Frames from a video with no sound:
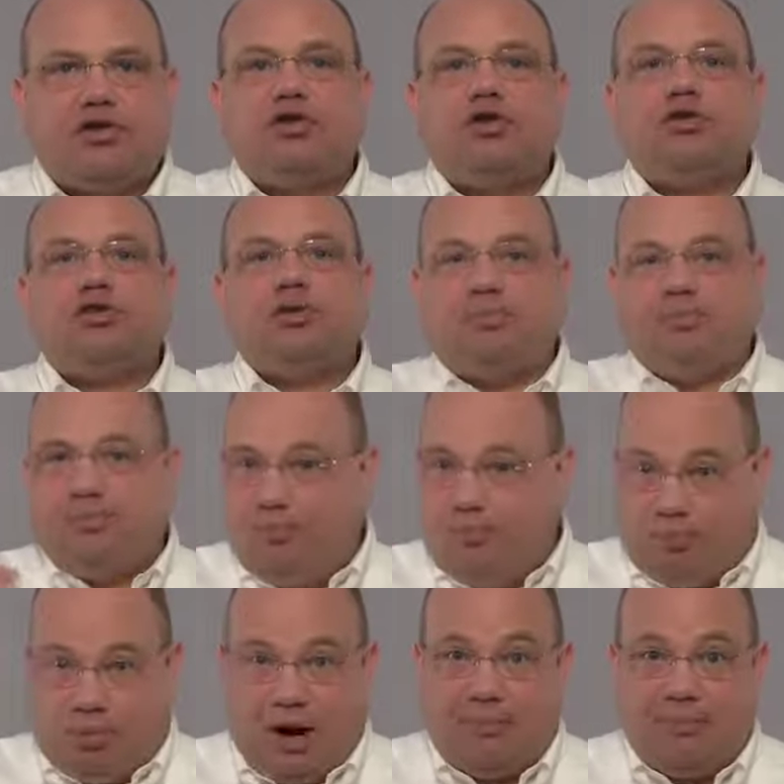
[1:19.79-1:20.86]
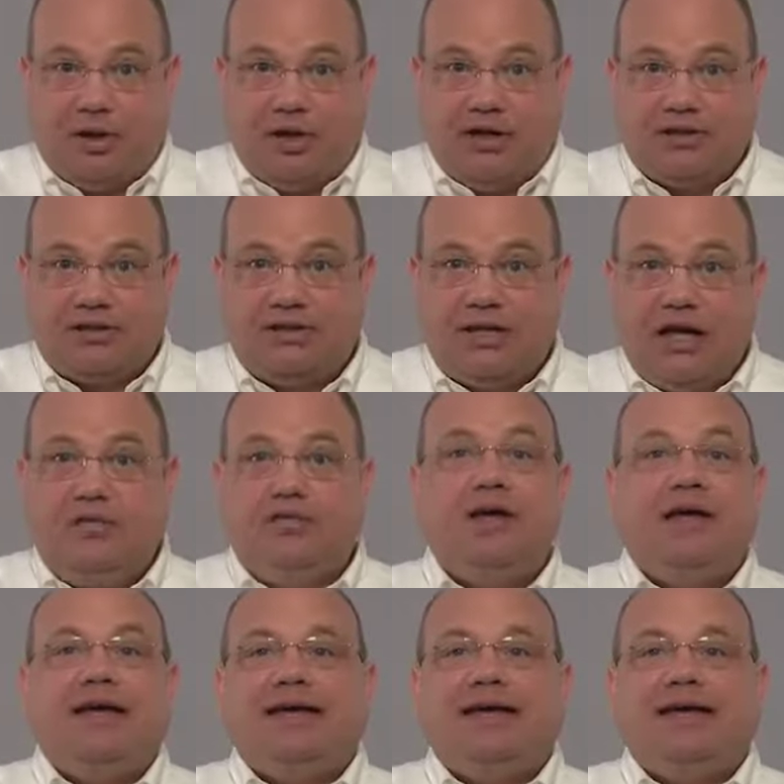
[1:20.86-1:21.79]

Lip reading: So it's the property itself,